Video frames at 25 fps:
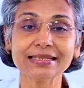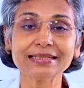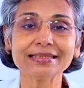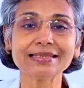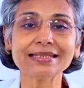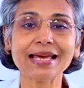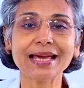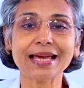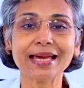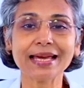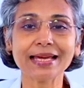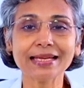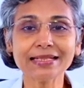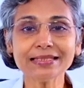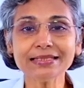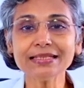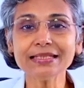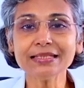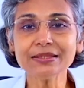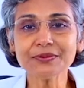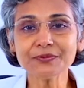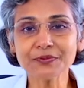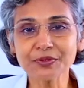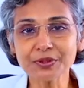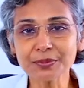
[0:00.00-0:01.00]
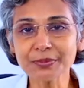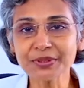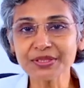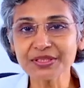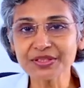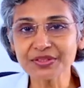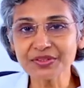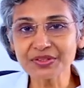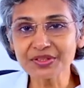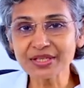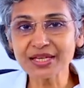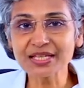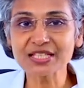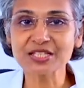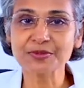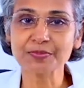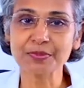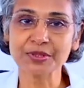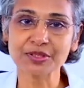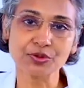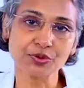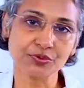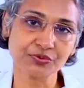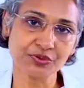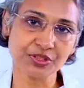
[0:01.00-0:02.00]
the anti-inflammatory
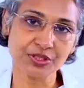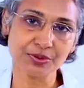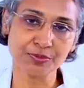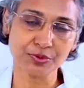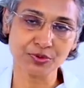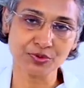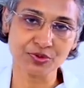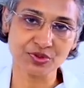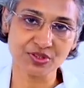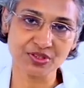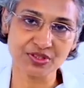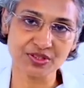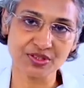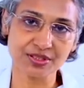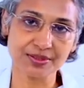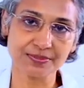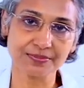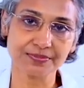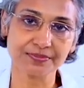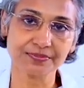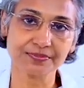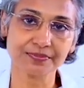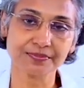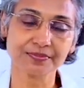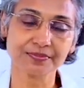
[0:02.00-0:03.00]
aspect of the immune system.